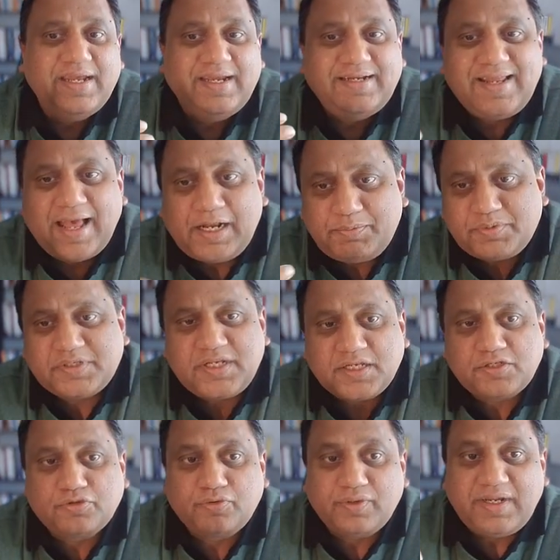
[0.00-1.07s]
it helps
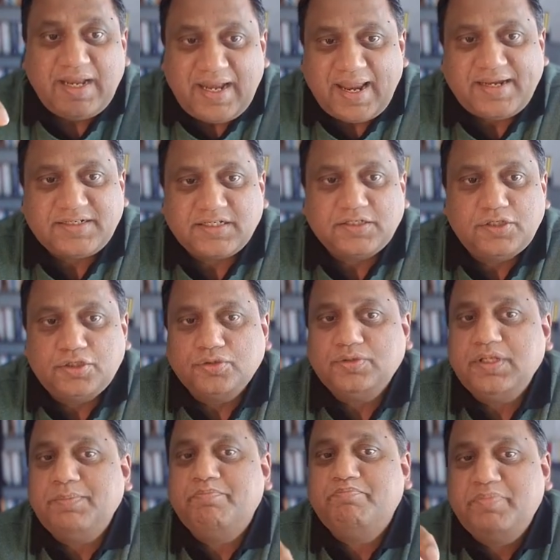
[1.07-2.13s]
us relate to
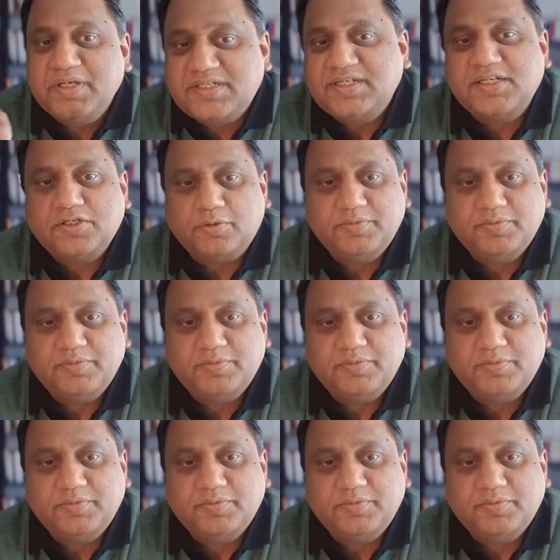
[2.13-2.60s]
the business